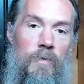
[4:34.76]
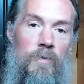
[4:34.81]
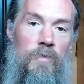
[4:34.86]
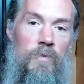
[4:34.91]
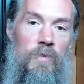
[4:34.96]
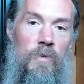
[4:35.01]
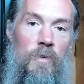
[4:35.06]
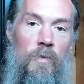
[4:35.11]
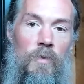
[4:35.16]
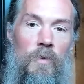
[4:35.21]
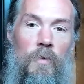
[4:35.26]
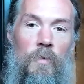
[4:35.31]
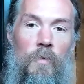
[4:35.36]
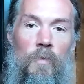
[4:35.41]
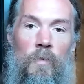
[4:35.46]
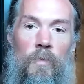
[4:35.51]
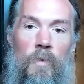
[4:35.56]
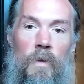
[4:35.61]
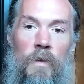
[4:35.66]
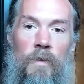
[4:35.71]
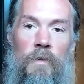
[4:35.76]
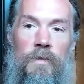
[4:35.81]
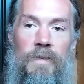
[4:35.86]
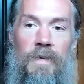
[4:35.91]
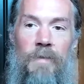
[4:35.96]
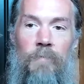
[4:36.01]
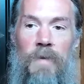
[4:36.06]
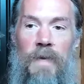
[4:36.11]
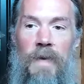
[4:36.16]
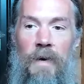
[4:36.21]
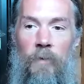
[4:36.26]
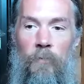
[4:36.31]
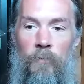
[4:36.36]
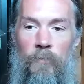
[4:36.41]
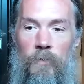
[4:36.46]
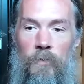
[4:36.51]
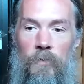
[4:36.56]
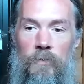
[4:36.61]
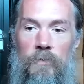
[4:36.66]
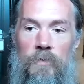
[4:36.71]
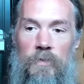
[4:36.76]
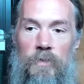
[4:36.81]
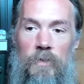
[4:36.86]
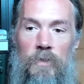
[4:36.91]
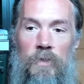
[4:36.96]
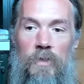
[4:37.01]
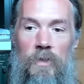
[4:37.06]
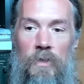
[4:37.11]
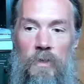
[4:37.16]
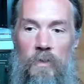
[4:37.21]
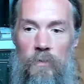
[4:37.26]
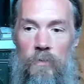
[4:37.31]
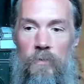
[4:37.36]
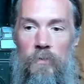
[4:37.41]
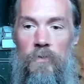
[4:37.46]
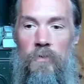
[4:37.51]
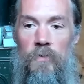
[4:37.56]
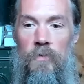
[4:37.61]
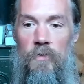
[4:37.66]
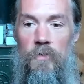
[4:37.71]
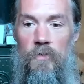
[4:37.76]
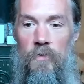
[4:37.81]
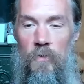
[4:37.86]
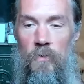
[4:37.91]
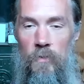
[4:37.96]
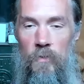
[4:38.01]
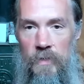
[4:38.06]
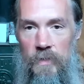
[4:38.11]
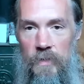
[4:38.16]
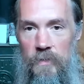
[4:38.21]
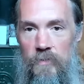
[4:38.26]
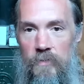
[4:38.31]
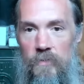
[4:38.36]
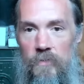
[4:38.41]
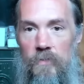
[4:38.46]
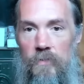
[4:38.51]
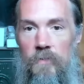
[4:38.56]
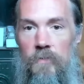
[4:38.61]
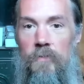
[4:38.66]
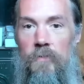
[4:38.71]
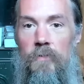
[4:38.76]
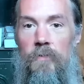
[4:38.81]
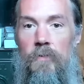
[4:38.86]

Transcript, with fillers: So it can be helpful to use the stories